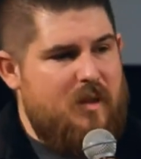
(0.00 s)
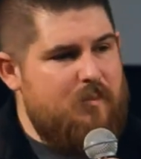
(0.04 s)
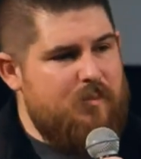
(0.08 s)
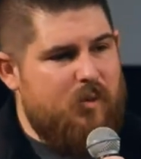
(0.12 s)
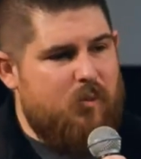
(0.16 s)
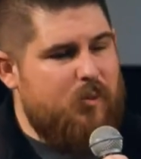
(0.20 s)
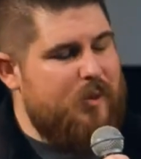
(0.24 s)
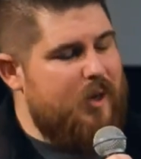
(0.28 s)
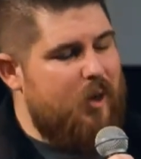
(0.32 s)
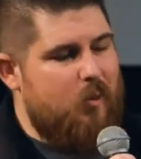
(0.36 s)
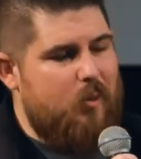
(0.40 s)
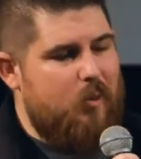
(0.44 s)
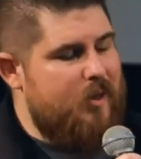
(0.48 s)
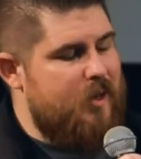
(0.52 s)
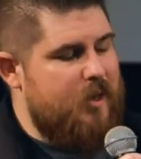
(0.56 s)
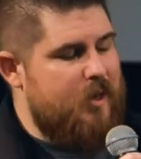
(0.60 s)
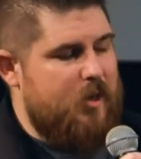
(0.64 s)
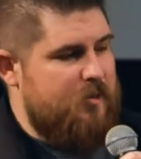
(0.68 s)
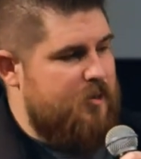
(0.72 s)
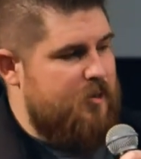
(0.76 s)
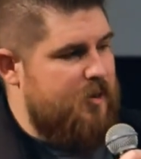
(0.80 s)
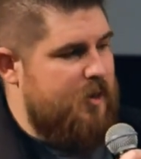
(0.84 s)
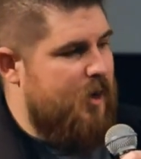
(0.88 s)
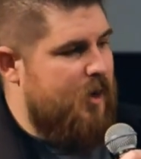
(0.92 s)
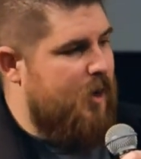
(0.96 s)
But we don't want to
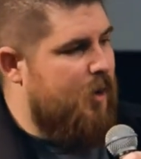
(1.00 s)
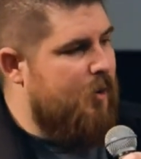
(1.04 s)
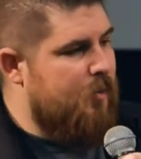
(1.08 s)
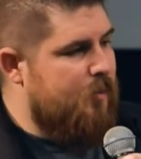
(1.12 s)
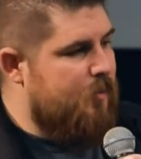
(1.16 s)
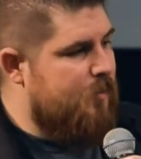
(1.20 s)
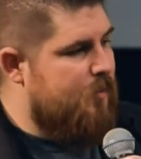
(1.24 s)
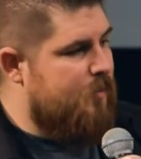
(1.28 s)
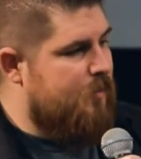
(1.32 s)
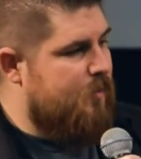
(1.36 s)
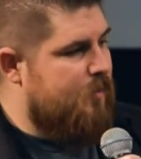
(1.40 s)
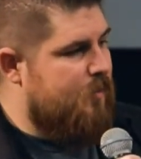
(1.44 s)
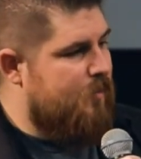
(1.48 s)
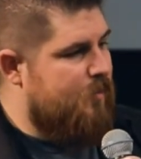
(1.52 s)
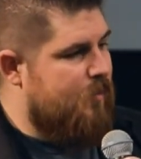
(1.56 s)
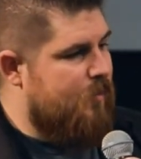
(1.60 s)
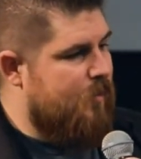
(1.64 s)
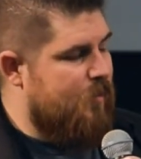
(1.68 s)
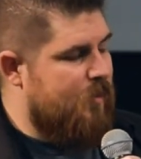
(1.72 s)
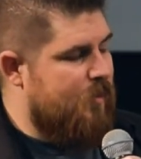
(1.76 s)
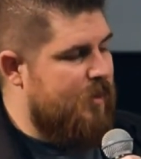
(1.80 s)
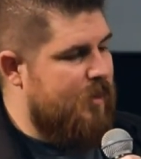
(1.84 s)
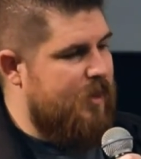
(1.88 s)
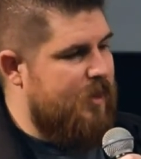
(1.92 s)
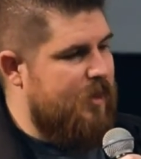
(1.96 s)
hear the no.
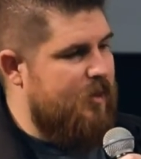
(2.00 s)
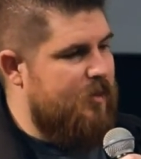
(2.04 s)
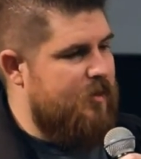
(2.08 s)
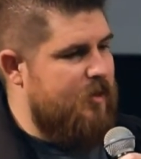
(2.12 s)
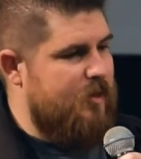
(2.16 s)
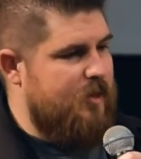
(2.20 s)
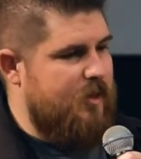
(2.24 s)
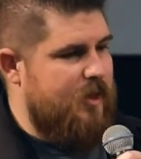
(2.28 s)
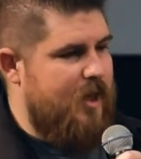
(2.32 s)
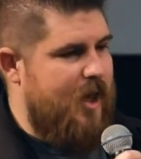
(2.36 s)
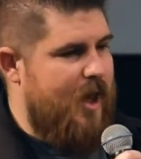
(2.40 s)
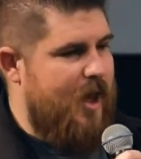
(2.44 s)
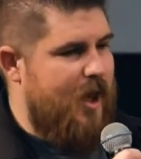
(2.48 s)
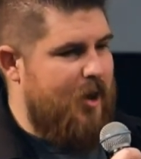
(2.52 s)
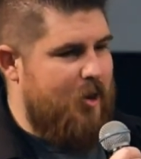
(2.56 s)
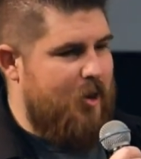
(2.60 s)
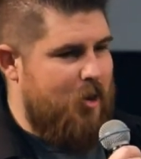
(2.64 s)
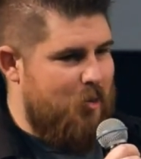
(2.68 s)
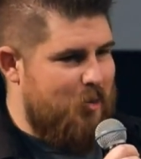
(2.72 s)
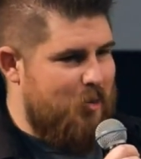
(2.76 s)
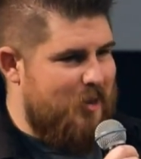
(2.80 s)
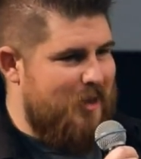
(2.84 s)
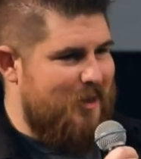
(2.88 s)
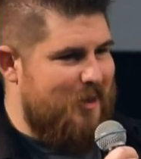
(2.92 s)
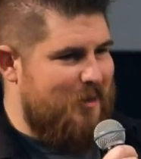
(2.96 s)
We want to hear the yeah,
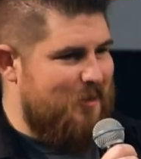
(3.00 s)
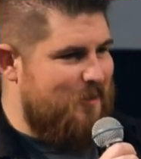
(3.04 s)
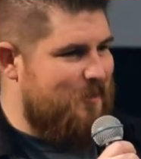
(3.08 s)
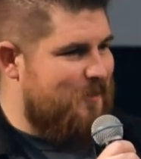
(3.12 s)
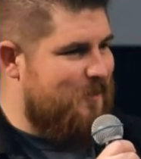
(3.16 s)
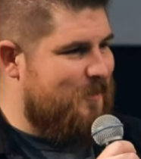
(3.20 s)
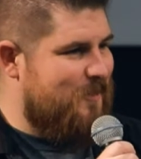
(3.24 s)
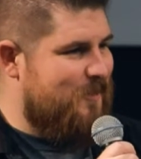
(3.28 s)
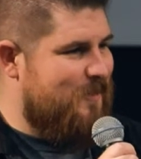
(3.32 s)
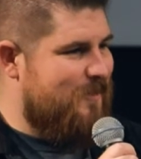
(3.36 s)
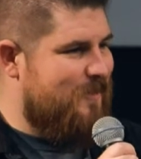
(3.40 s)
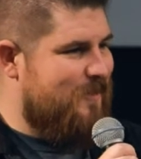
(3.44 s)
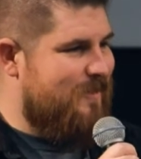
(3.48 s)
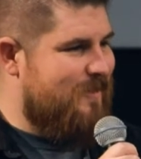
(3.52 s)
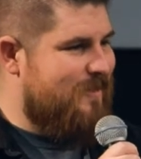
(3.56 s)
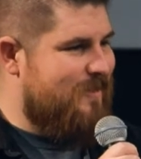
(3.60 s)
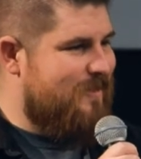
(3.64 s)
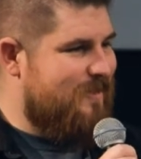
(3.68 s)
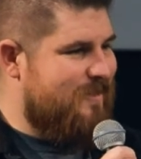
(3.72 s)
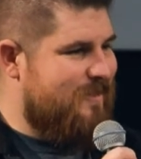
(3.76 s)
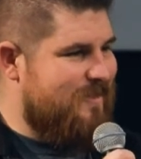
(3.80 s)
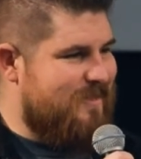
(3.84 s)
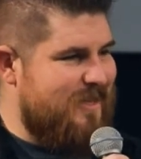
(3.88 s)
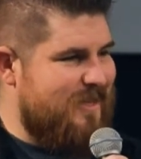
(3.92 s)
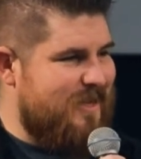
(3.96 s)
go get them,
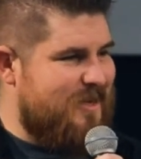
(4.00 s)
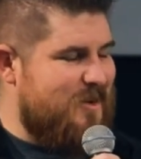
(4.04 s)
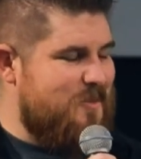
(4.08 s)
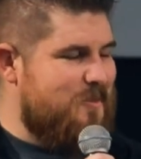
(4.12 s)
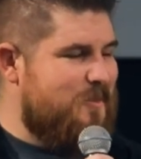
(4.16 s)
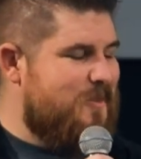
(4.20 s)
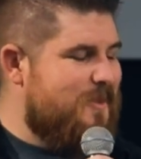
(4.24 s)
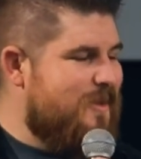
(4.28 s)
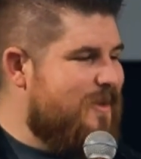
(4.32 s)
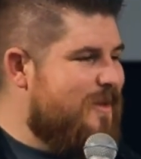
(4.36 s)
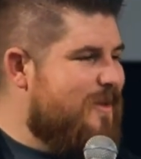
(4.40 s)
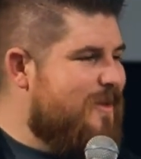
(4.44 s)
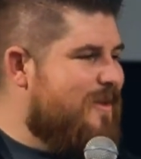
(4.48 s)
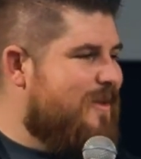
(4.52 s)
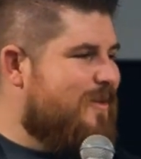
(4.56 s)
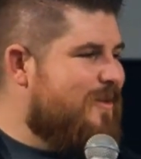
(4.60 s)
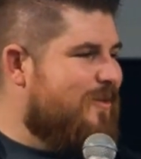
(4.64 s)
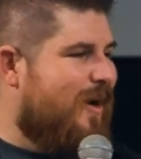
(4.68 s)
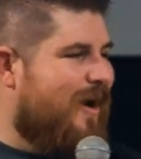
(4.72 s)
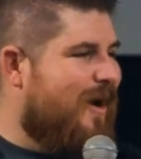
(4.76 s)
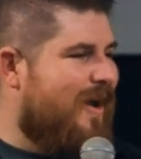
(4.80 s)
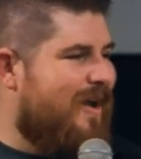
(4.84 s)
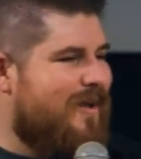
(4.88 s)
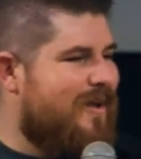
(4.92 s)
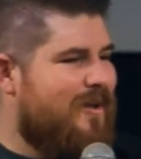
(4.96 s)
sick them,
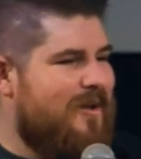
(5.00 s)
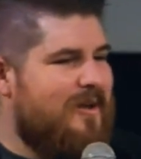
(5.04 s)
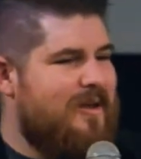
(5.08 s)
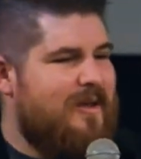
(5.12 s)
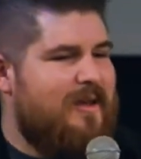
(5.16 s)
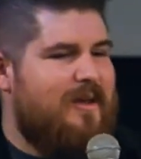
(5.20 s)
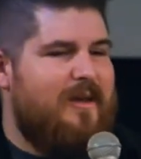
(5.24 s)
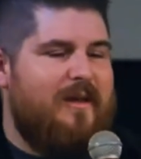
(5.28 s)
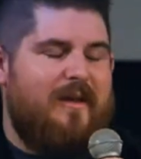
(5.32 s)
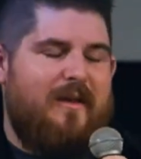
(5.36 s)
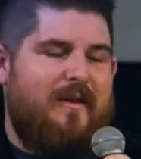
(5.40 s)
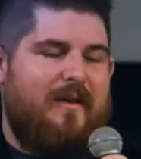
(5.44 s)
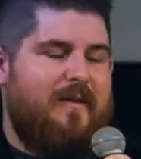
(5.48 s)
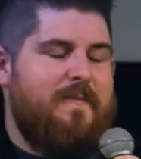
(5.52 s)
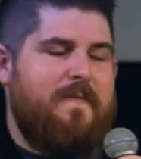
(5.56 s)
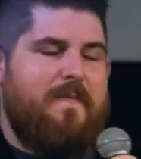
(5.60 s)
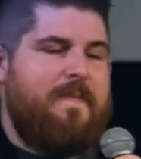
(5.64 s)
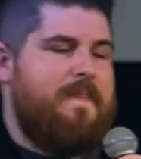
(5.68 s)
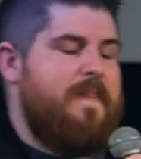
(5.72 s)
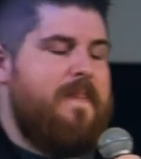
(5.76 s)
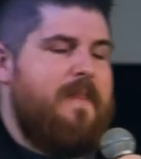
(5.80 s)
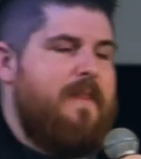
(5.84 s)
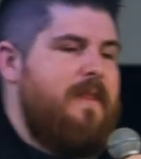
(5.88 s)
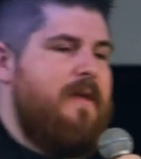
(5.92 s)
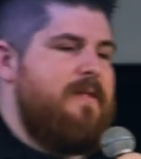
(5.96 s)
right?
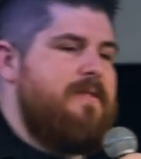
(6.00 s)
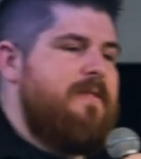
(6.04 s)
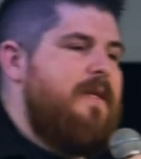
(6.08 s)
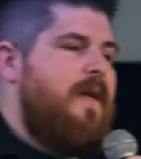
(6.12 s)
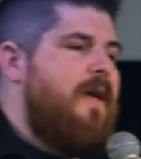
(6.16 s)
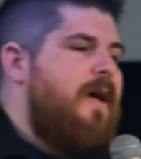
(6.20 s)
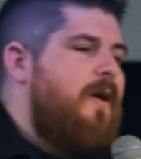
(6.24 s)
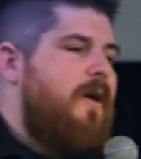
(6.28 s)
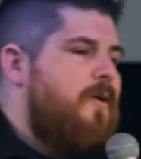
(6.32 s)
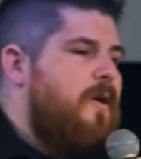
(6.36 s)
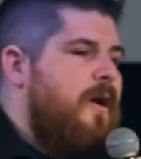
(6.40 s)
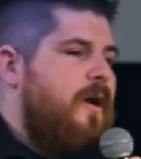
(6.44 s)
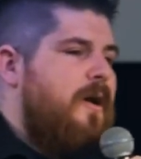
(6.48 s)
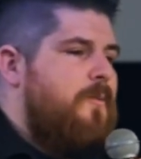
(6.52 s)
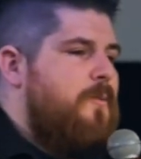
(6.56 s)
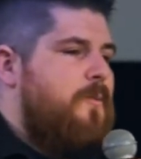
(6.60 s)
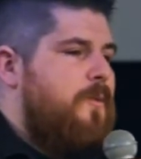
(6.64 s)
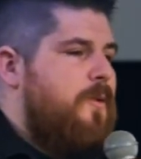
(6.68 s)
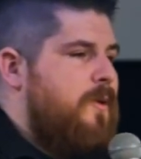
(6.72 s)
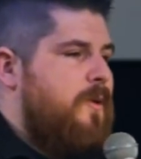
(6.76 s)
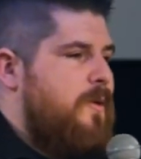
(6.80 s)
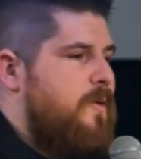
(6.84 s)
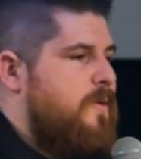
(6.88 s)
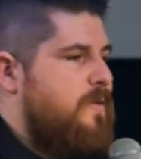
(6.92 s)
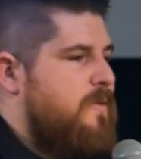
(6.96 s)
That's not how God
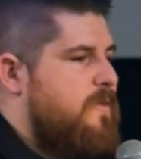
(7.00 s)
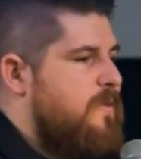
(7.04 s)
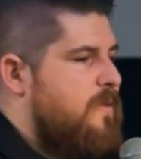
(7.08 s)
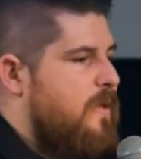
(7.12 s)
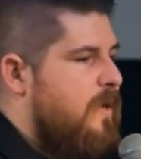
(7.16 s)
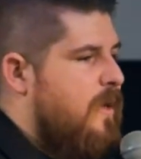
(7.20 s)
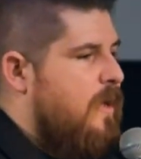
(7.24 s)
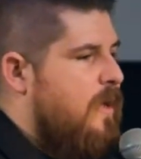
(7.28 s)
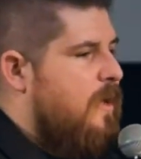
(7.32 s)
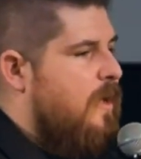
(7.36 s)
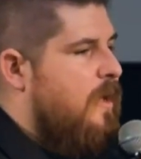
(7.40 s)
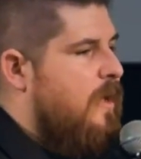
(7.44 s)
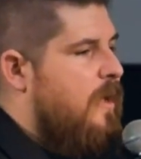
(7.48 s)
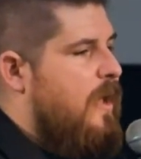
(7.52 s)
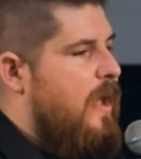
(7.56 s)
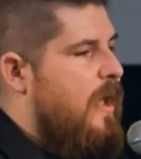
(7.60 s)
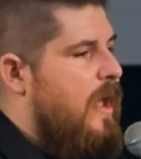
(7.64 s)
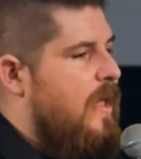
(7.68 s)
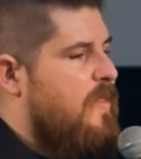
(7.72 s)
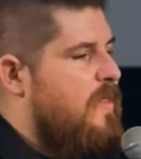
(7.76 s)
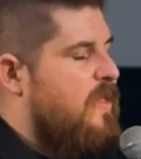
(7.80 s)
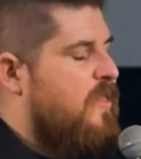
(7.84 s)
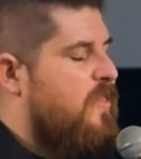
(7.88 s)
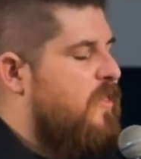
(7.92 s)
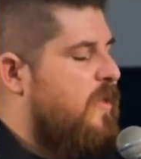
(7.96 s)
works.
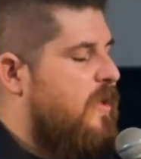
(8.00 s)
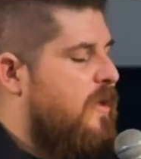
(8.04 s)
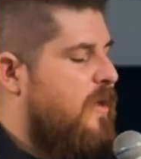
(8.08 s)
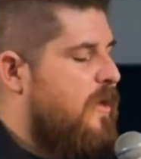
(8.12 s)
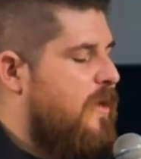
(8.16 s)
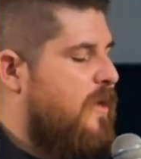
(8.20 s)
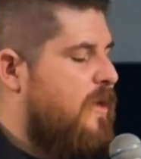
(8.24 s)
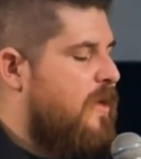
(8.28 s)
And the thing